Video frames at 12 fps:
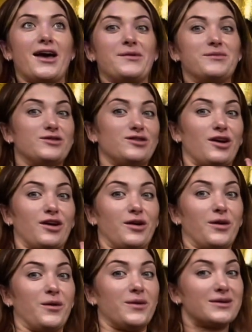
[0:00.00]

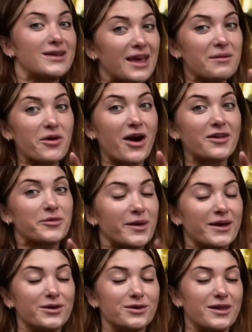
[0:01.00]
So keep your eyes
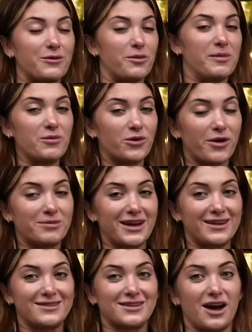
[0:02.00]
peeled. There will be more
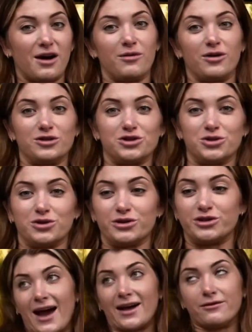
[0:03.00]
updates to come on
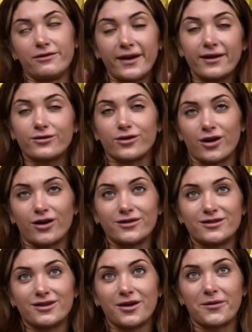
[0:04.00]
George, and fingers
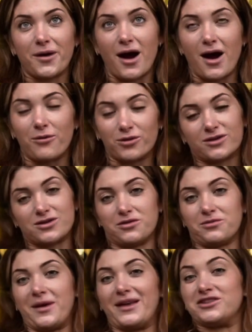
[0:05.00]
crossed, I want to do
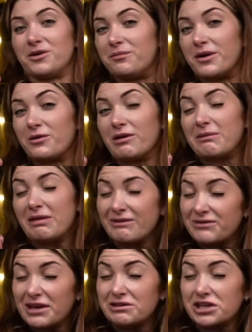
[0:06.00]
a bit of jumping with him in the
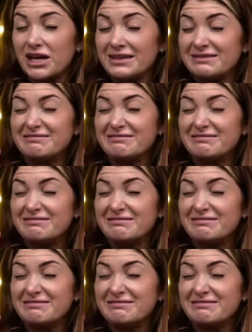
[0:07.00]
future.